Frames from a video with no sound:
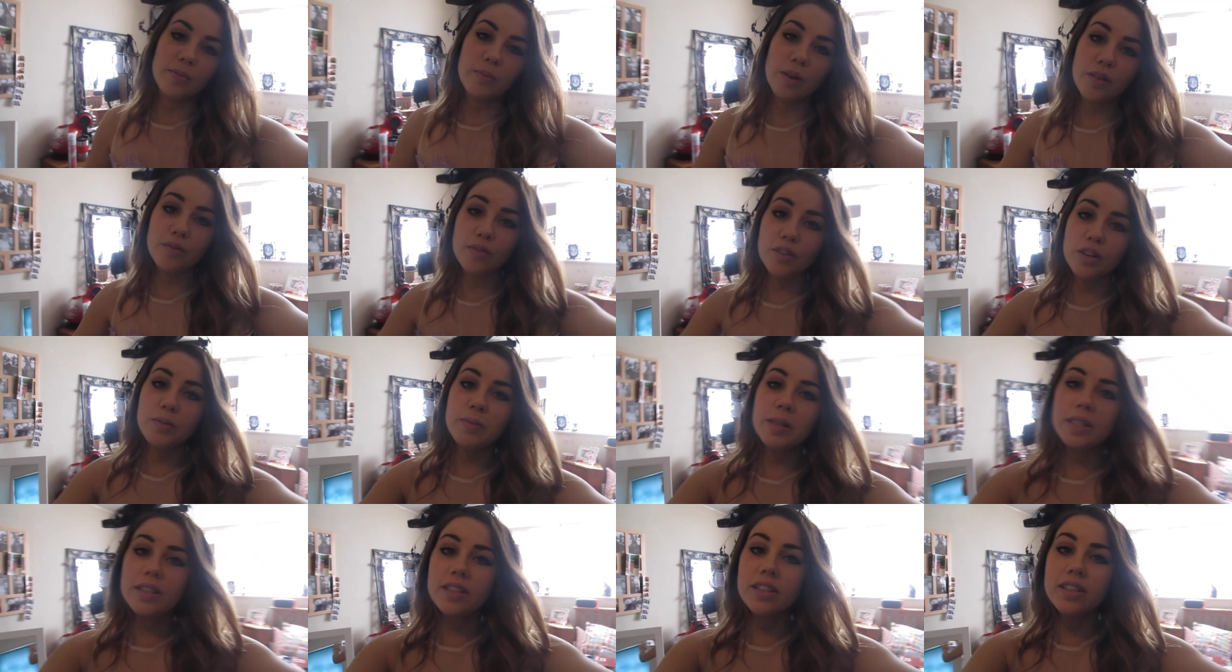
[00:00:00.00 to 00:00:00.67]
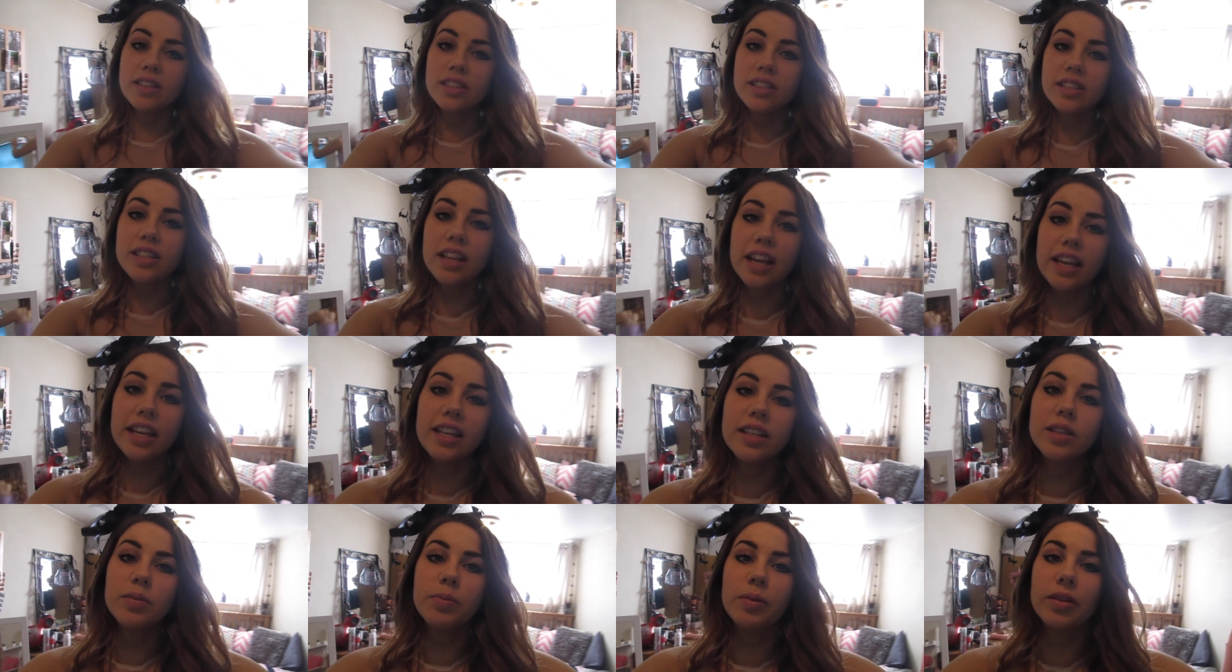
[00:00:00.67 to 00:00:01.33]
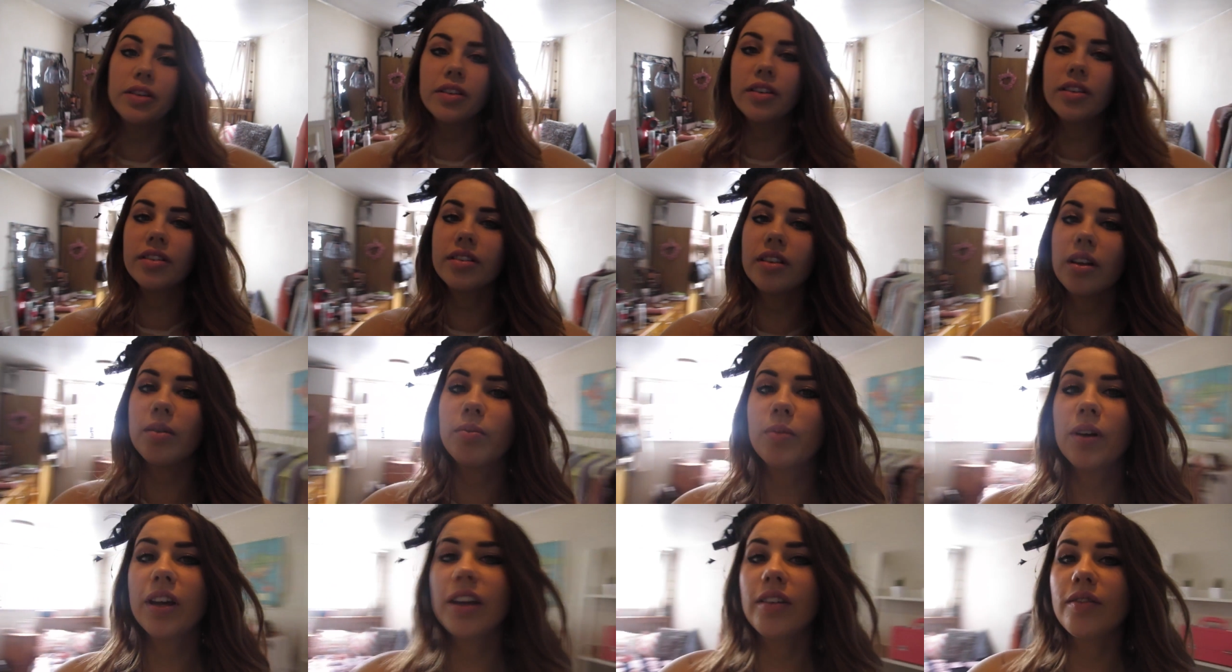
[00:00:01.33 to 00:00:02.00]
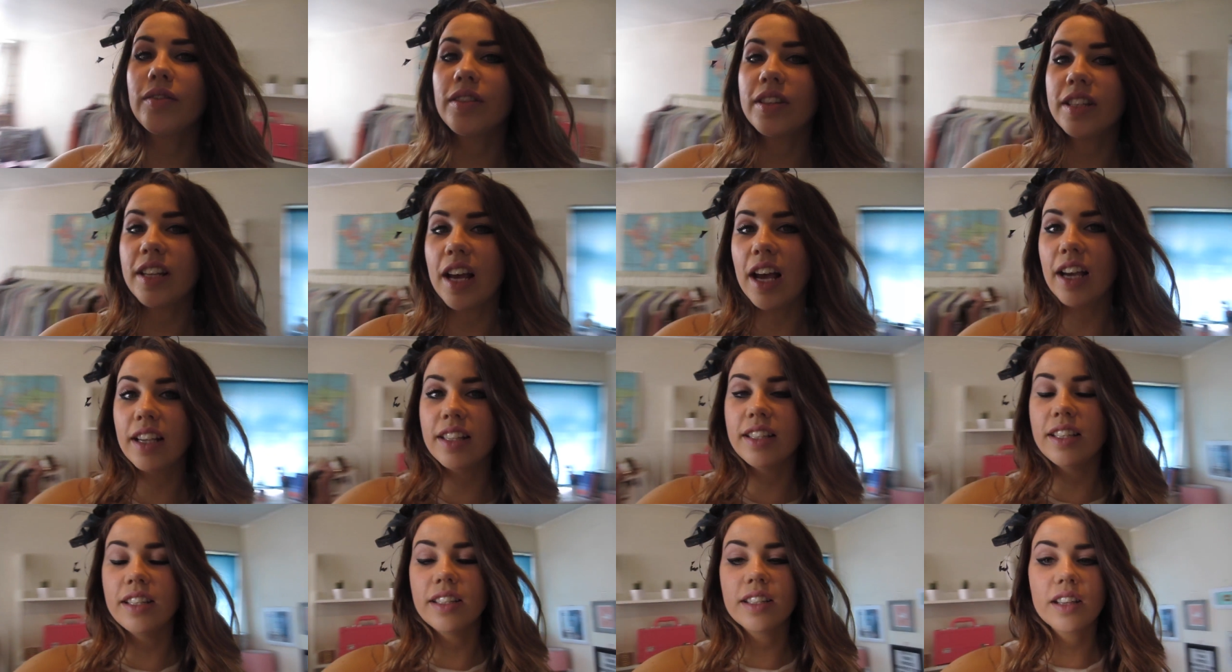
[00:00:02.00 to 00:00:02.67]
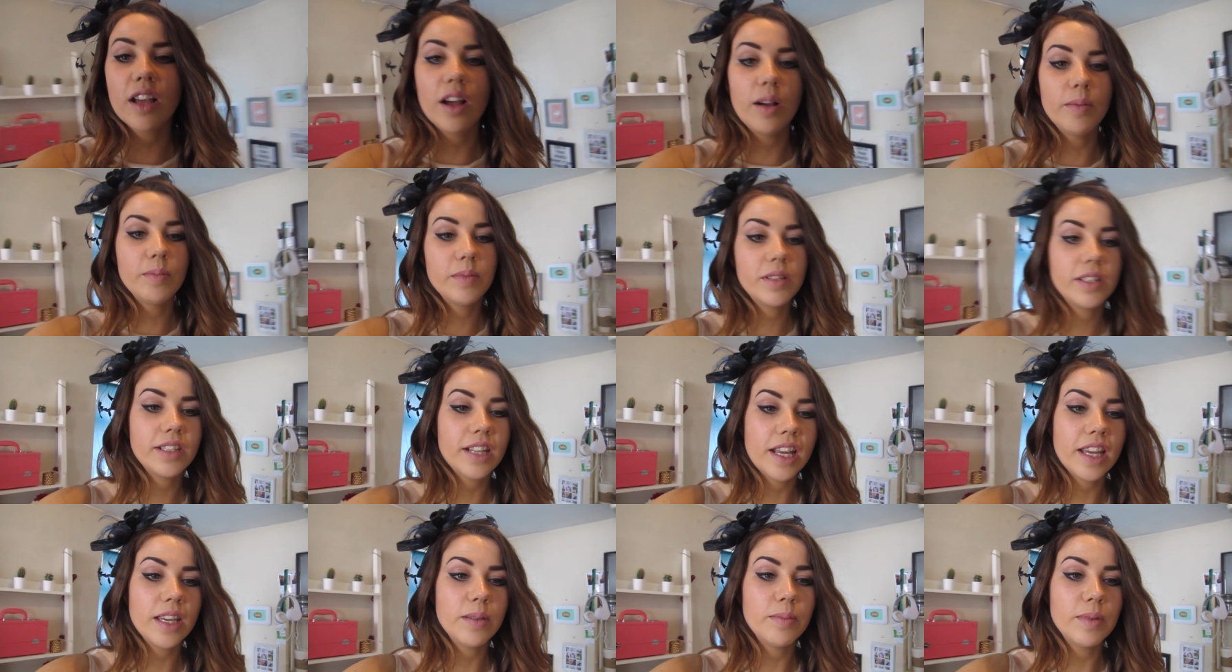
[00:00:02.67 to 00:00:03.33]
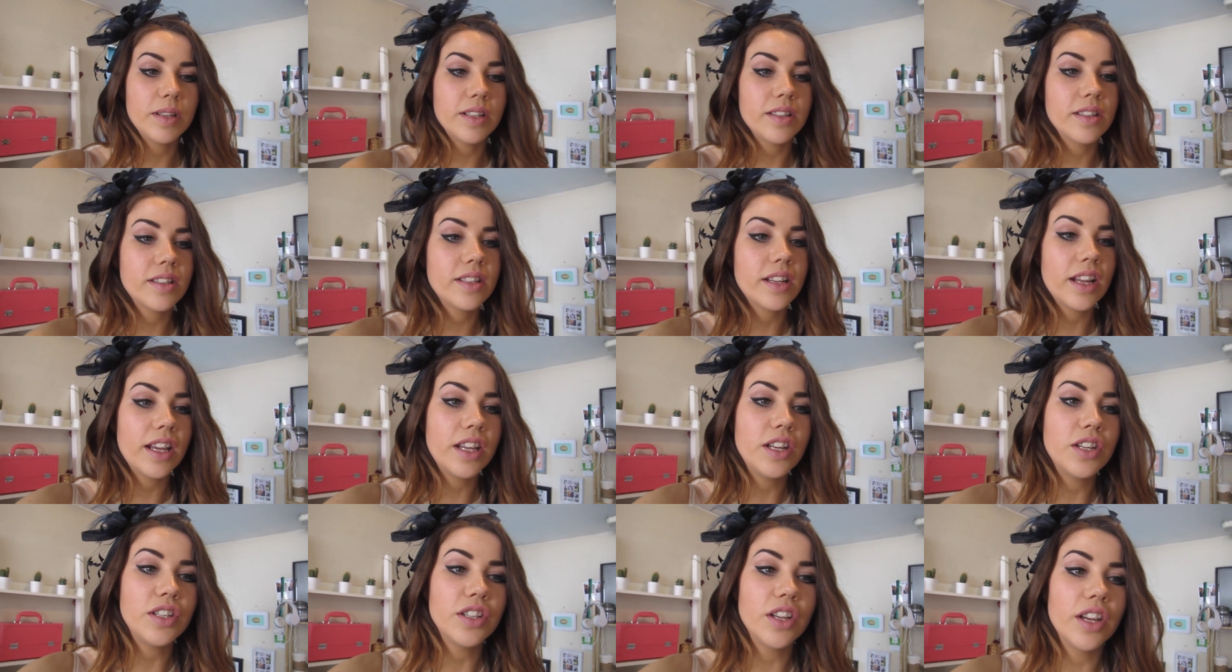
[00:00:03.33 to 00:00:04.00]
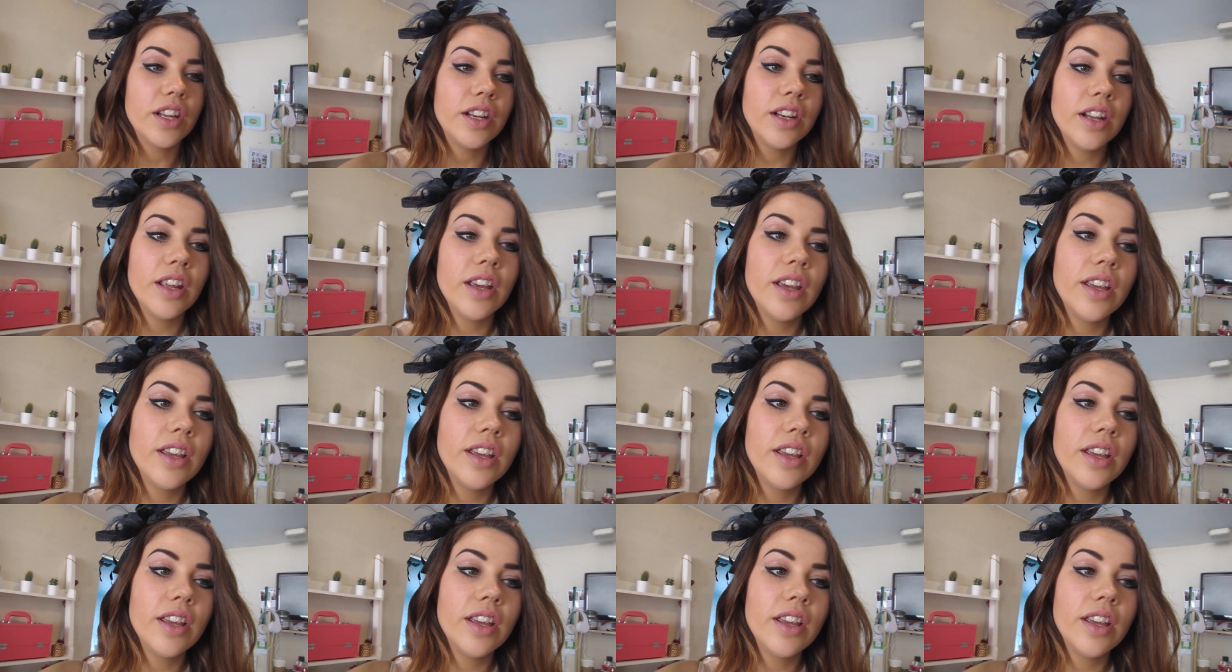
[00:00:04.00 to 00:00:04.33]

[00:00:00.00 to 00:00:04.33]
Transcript: My room is a state because I'm waiting for the taxi to come to take me to the station